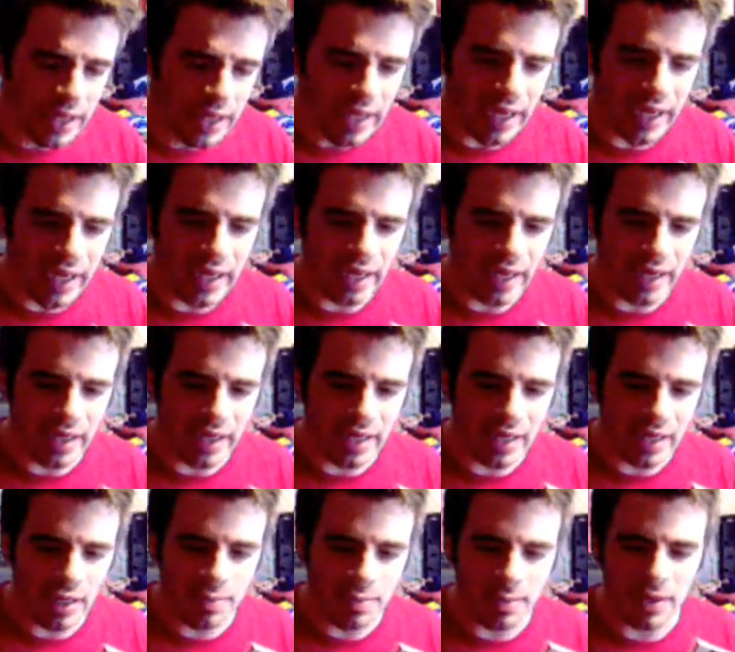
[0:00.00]
and
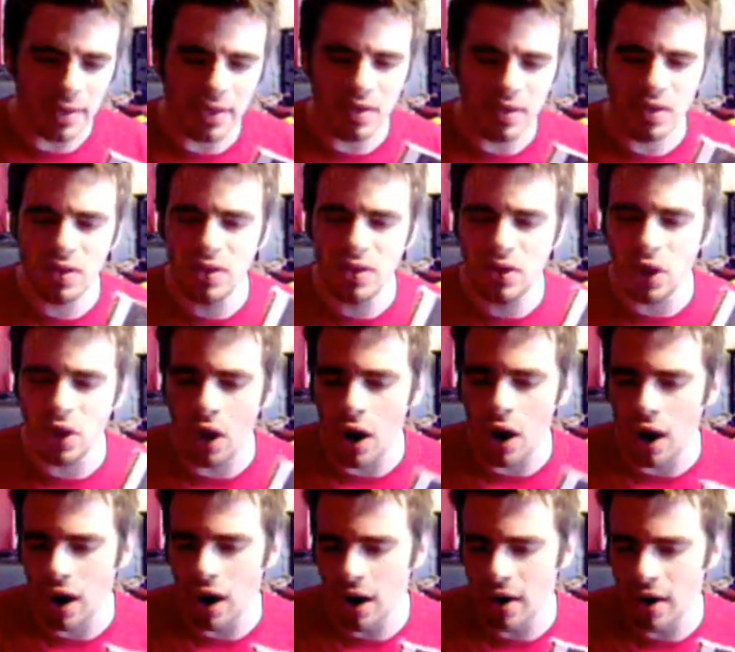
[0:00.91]
he's been
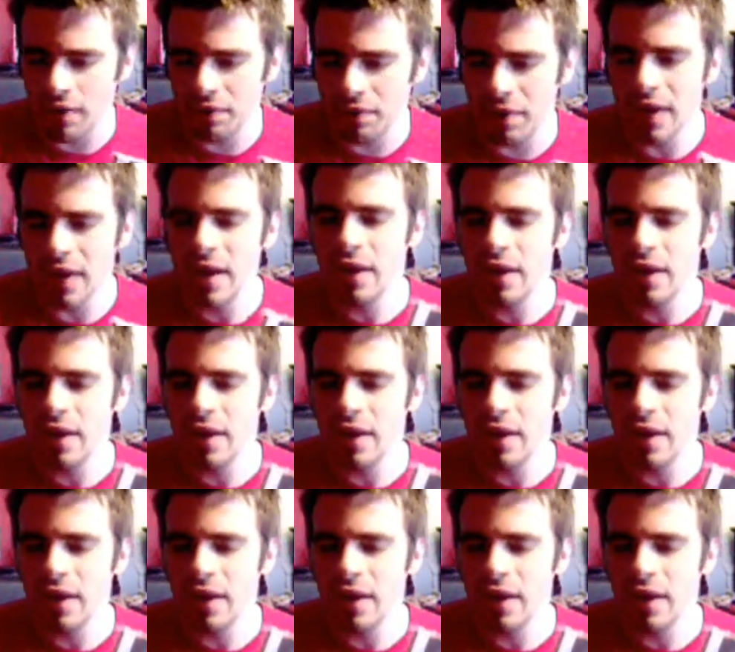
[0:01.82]
starved,